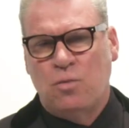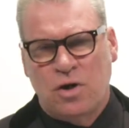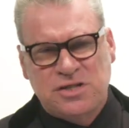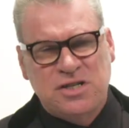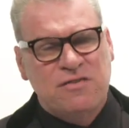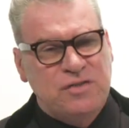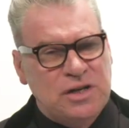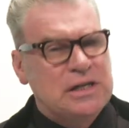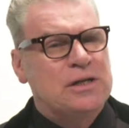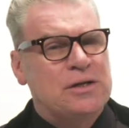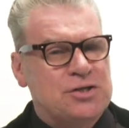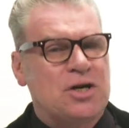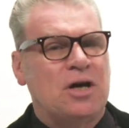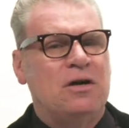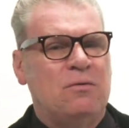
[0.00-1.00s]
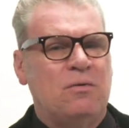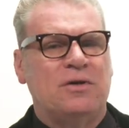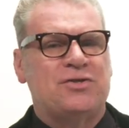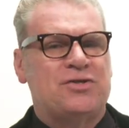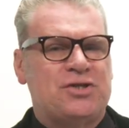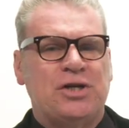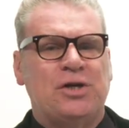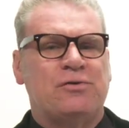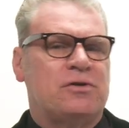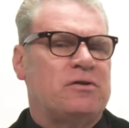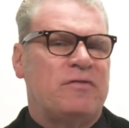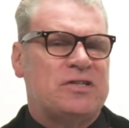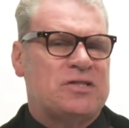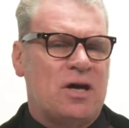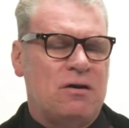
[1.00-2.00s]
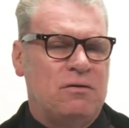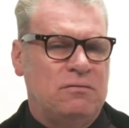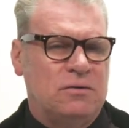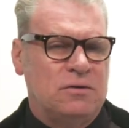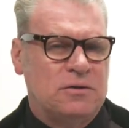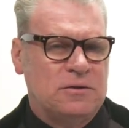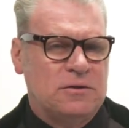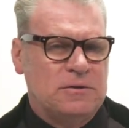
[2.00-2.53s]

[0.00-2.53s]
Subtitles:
what if Little Joe wants children of its own?